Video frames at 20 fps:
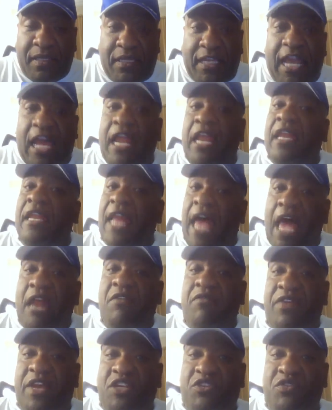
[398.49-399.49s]
that a lot
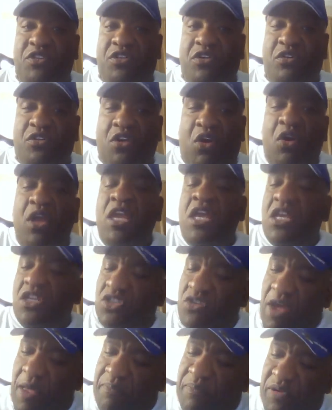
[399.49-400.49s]
of veterans don't know,
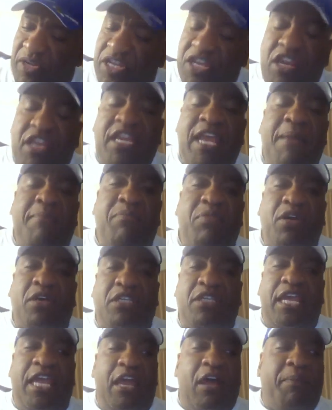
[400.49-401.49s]
so I put it in that
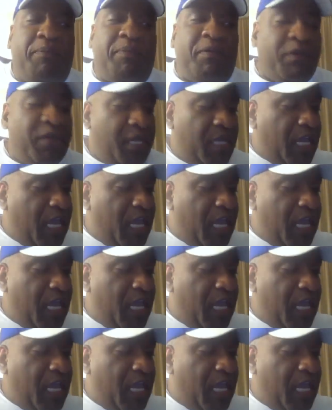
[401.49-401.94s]
book to help them.